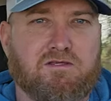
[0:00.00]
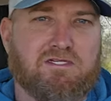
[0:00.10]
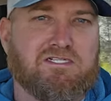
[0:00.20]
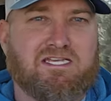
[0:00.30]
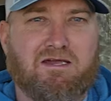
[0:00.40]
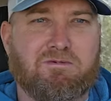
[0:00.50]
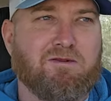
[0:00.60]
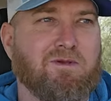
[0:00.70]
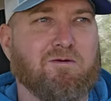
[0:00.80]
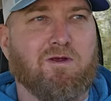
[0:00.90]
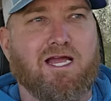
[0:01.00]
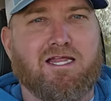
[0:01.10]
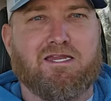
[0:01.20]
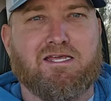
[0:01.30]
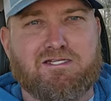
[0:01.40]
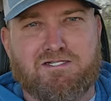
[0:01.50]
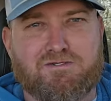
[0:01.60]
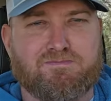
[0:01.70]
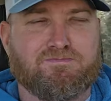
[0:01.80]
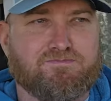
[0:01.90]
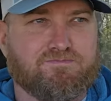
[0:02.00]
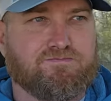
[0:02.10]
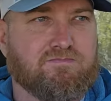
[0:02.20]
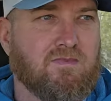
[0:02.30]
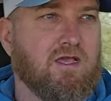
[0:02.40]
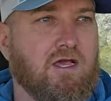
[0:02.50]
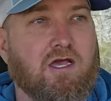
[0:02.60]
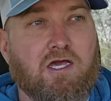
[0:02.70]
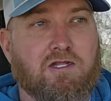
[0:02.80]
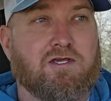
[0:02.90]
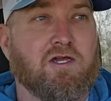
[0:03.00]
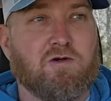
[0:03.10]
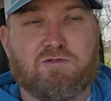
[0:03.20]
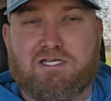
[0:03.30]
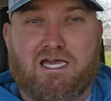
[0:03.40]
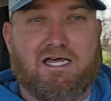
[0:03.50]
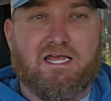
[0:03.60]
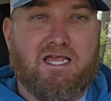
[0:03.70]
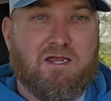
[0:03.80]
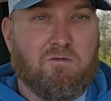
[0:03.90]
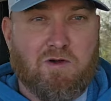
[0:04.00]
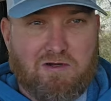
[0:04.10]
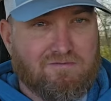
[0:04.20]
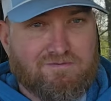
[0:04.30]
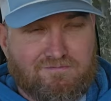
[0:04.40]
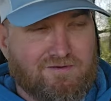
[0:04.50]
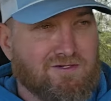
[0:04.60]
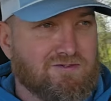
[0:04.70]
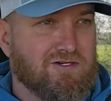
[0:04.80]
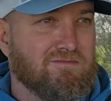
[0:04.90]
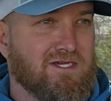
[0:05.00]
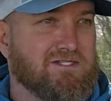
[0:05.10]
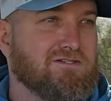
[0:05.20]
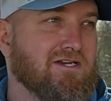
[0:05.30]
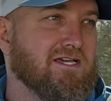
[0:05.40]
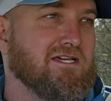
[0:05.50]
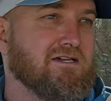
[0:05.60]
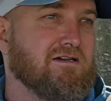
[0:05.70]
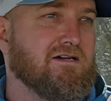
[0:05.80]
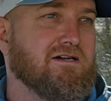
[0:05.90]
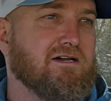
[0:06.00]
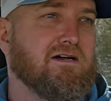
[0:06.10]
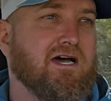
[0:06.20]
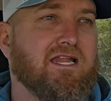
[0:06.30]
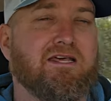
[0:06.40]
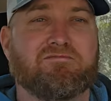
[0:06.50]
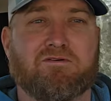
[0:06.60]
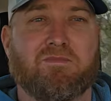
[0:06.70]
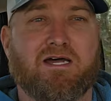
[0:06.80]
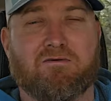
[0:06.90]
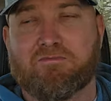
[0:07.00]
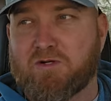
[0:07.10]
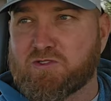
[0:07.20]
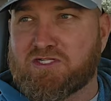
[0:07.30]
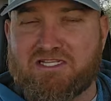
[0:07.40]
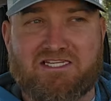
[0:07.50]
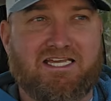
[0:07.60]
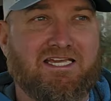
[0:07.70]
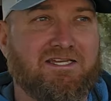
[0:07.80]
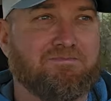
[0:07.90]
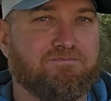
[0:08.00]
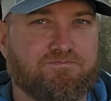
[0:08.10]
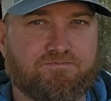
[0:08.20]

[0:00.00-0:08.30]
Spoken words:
You're just happy to be riding, ain't you? The goats had a wonderful field trip yesterday. I left them out most of the day.